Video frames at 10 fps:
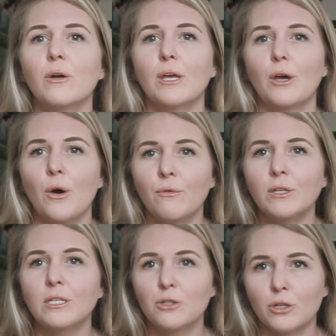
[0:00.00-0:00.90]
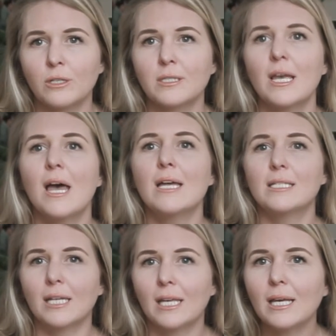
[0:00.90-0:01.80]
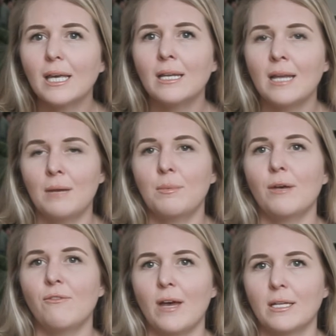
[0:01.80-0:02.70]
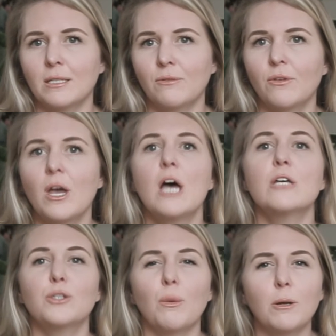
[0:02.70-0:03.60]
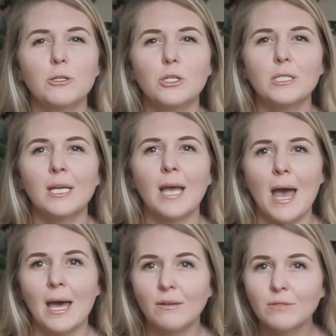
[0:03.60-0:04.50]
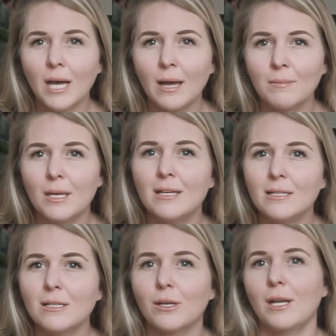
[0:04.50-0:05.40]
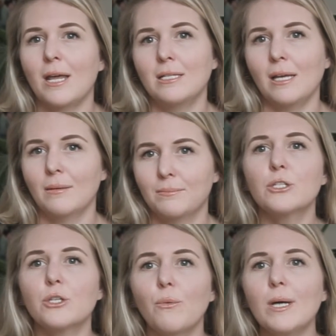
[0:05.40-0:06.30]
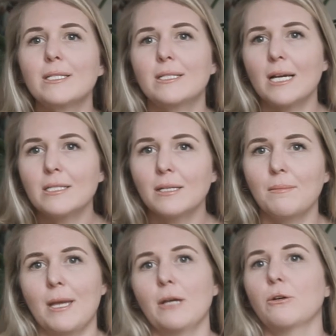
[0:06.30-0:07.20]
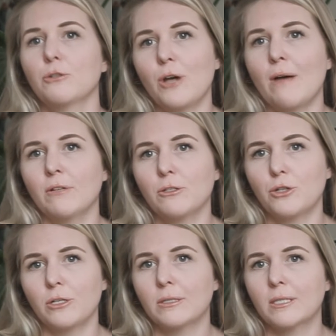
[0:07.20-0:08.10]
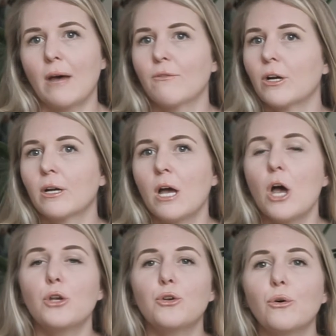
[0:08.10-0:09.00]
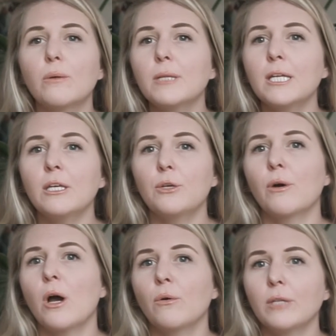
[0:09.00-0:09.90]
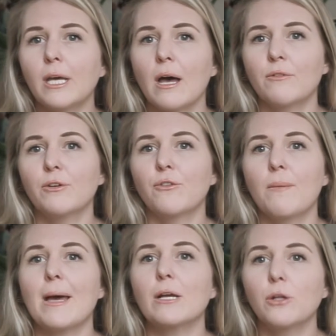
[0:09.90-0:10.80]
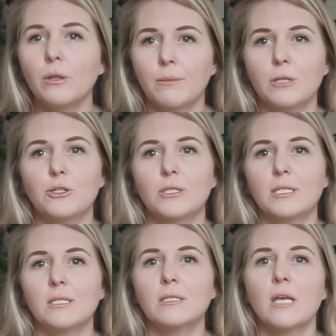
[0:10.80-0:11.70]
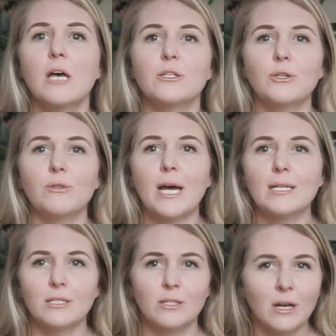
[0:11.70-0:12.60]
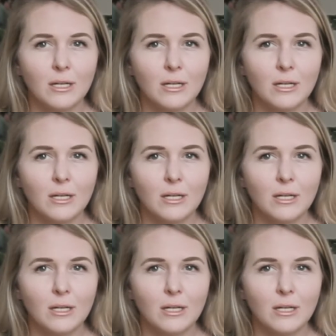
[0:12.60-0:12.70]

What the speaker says: the COVID insurance to kick in and be effective. So purchasing ahead of time is a good idea. So what doesn't medical travel insurance cover? Normally, you are only covered for medical emergencies, so that does not